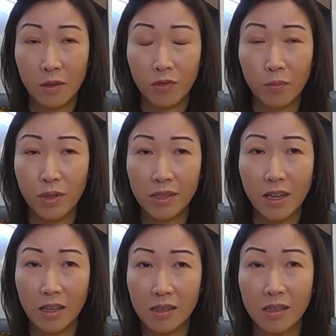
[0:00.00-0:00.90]
from breast
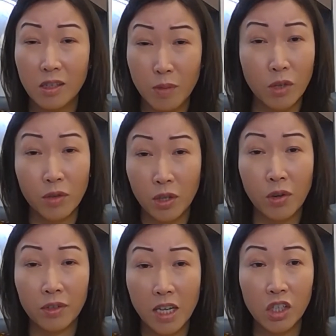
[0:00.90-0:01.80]
cancer to be going on
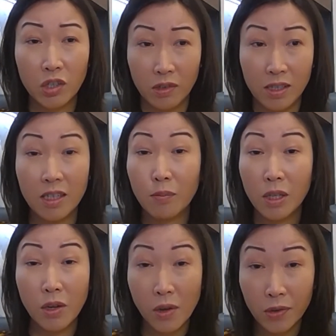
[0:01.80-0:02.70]
HRT
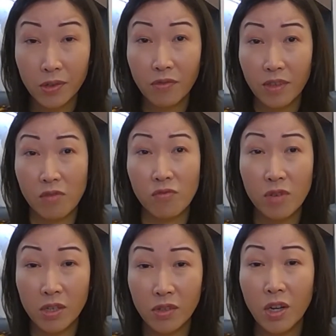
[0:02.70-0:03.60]
because of that
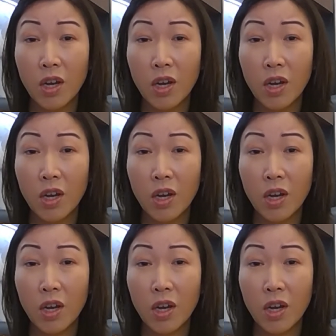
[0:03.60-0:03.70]
risk